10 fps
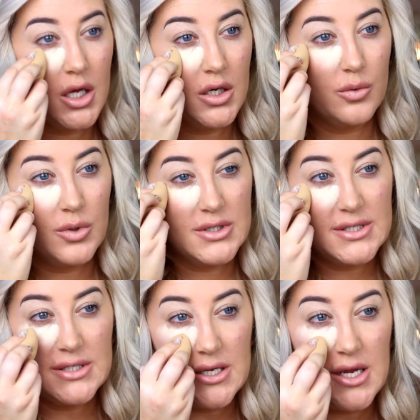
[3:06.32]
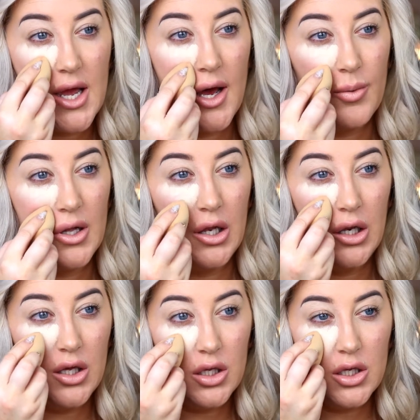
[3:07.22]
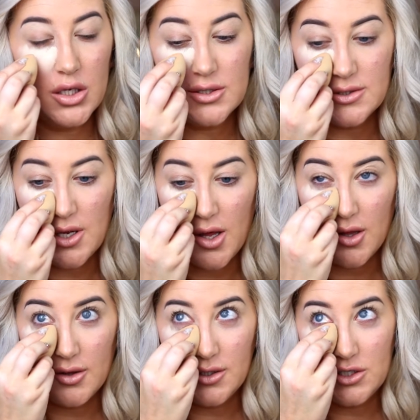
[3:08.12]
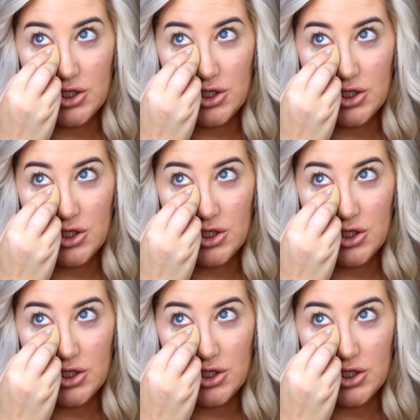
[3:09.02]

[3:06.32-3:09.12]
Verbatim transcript: And we'll see how it looks. This